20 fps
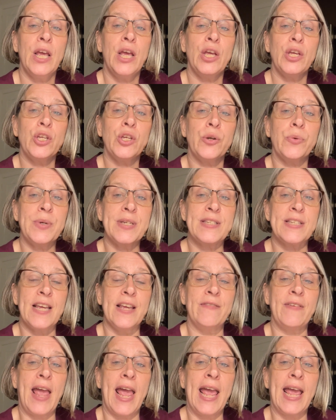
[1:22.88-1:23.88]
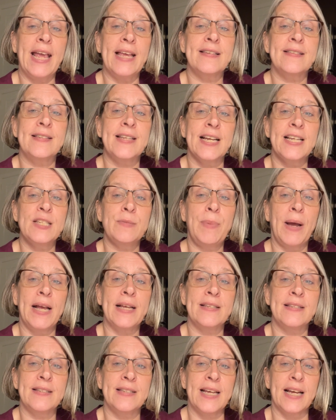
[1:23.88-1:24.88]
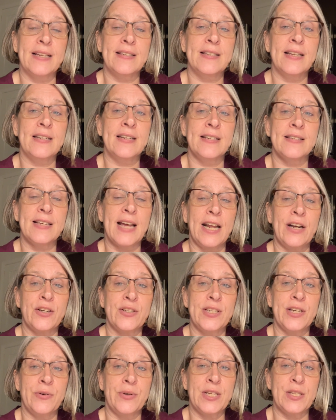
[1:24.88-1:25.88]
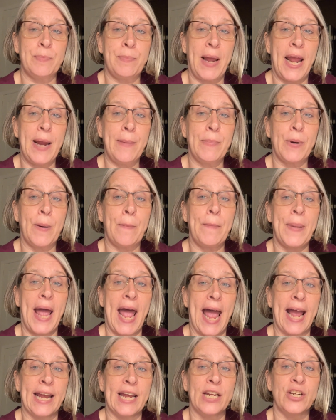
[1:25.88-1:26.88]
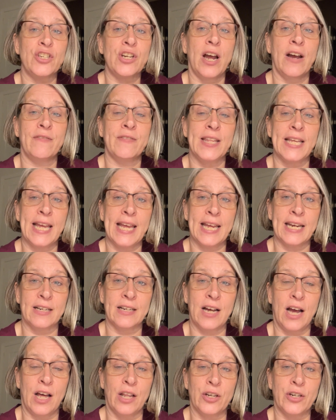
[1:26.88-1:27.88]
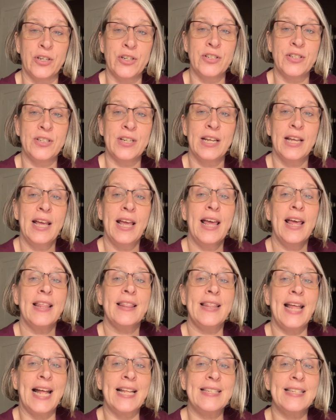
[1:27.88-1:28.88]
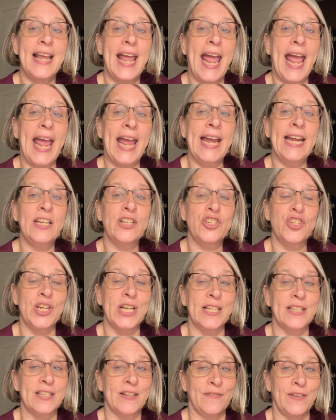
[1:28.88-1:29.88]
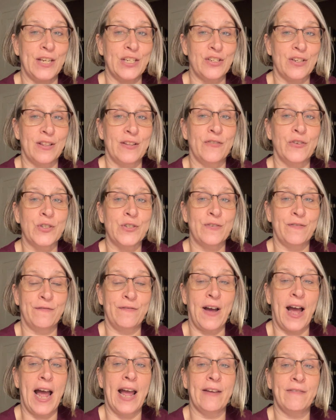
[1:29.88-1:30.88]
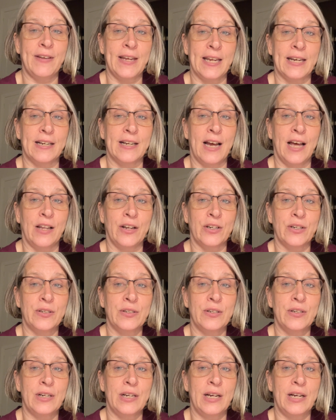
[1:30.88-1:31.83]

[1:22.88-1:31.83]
You'll receive a 6x6 designer series paper package of the in-colors. That's 8 sheets of each of those 5 in-color